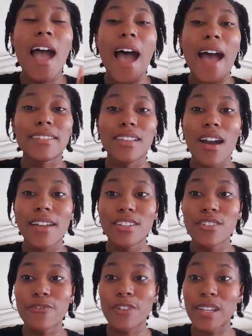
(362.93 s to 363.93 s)
Ask God
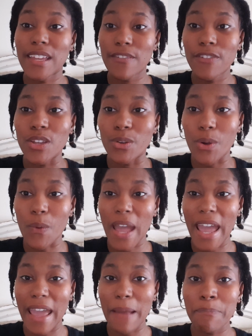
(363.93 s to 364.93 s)
to forgive you,
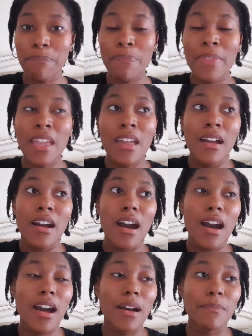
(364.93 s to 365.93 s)
okay?
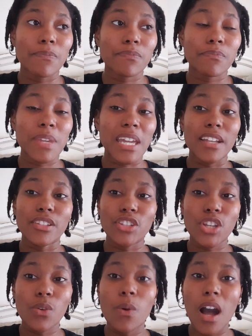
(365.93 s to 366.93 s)
Because
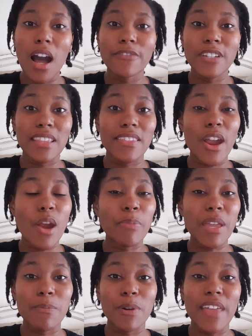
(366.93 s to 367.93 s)
too often there are
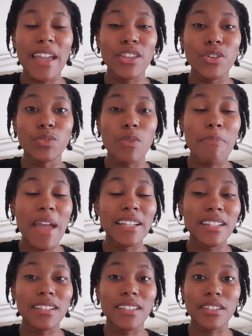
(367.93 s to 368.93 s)
people that use
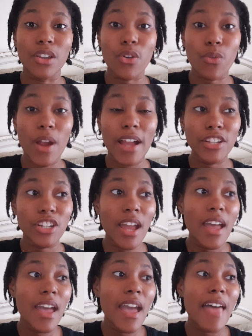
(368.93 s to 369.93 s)
repentance as a crutch,
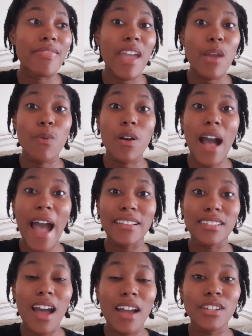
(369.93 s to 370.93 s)
and they will
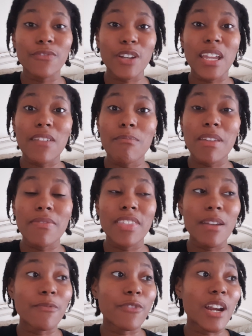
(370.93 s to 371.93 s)
ask God to forgive
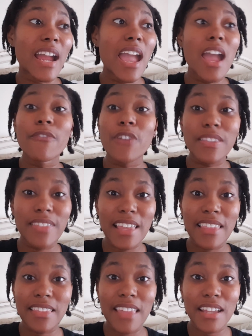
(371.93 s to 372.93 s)
them for
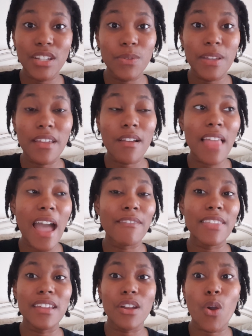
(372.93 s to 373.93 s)
everything that they do in their life
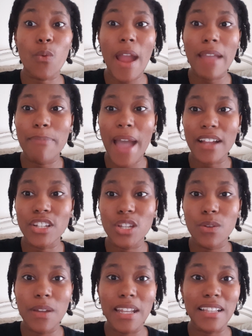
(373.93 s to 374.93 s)
and then go right back
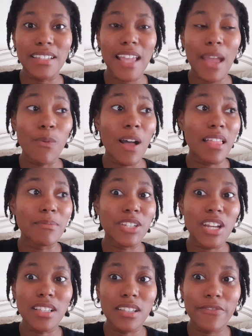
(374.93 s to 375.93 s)
to it and say, well, I'm
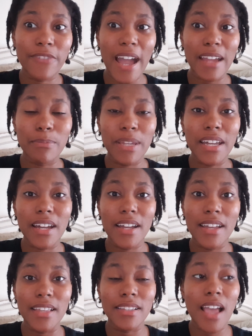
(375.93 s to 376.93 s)
justified
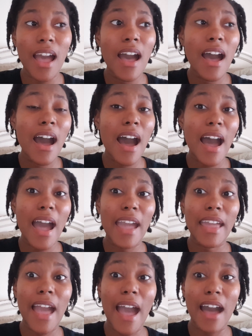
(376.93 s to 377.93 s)
because
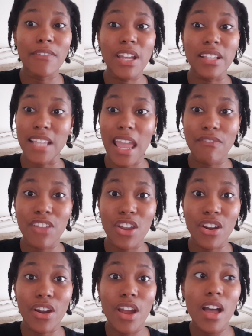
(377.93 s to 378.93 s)
I have a
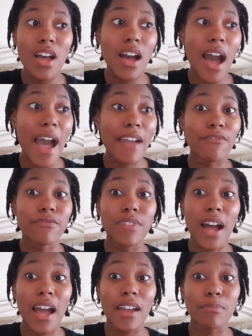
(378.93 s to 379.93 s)
savior.
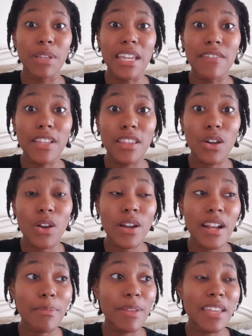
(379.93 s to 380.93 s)
I believe in
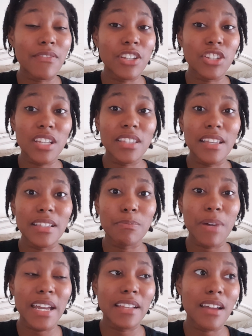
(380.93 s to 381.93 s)
Lord, I believe in Jesus,
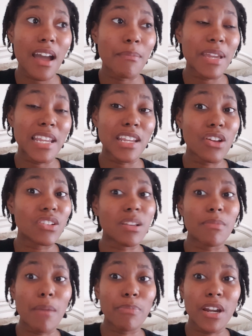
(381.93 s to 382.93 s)
but I mean, he knows
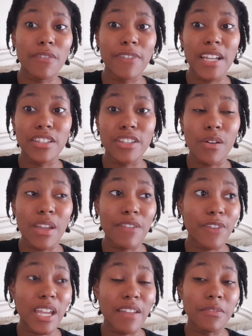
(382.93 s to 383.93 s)
I'm not perfect, so he
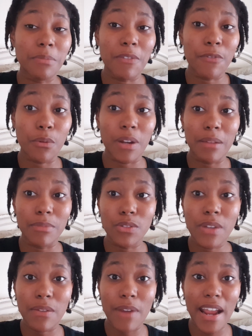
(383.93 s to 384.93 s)
forgives me for what I'm
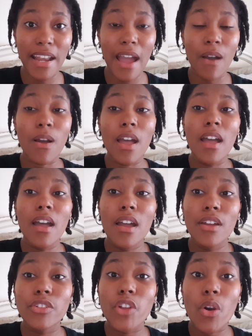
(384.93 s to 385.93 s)
doing right now.
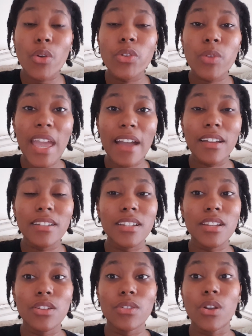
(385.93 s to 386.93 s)
No, you can't
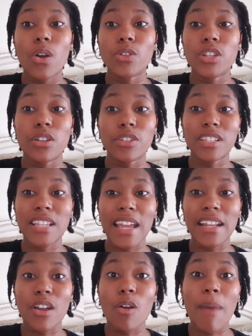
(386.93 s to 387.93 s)
continue to go to your
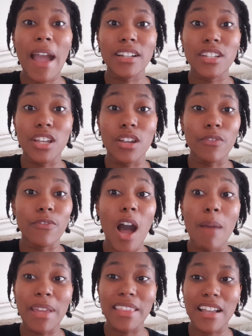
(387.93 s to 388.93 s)
sin and go back to your
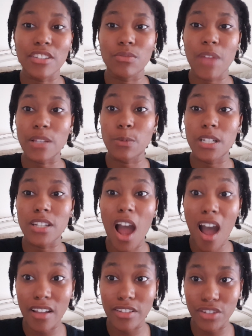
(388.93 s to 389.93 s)
vomit. That's what
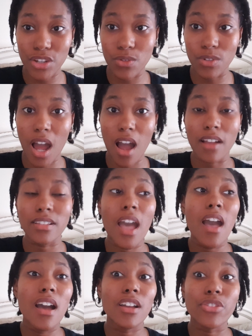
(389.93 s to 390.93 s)
dogs do. Dogs
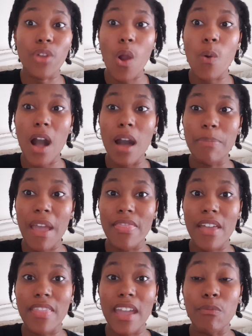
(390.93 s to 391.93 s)
throw up
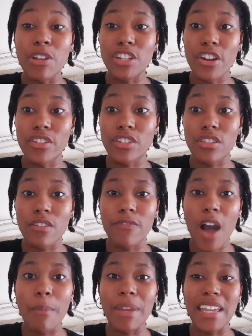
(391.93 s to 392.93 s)
and then they return to their
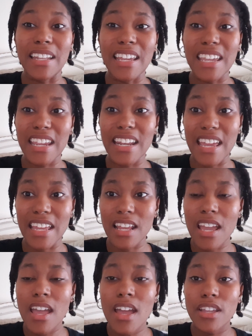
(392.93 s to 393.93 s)
vomit and eat
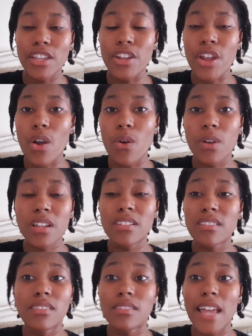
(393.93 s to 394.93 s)
it. You
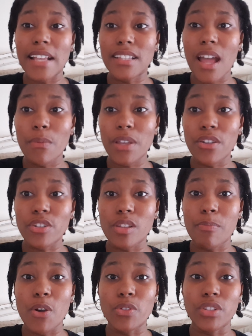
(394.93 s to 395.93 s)
know, that's not what you're
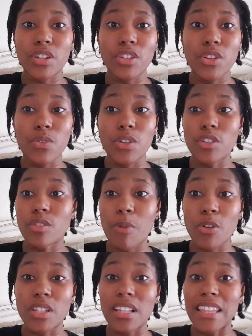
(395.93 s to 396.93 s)
supposed to do. You're
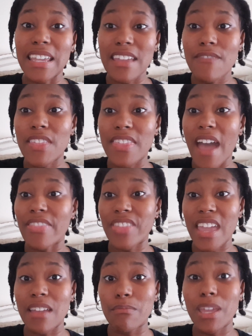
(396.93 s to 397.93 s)
supposed to leave that
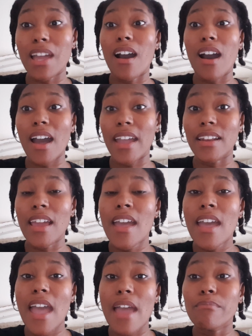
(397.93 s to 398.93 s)
thing behind
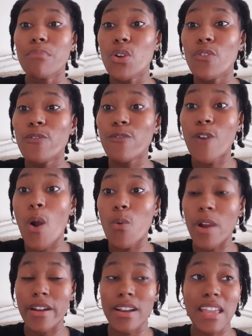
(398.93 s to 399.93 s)
and move
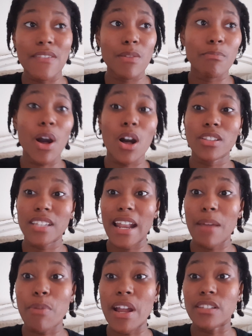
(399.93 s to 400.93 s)
forward. Even Paul
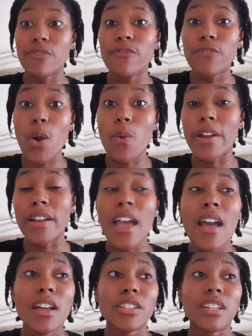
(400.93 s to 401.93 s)
said, I press forward
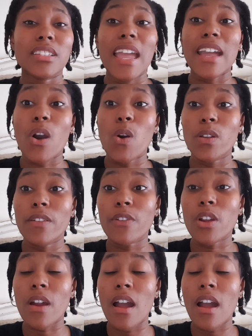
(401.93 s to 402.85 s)
to take hold of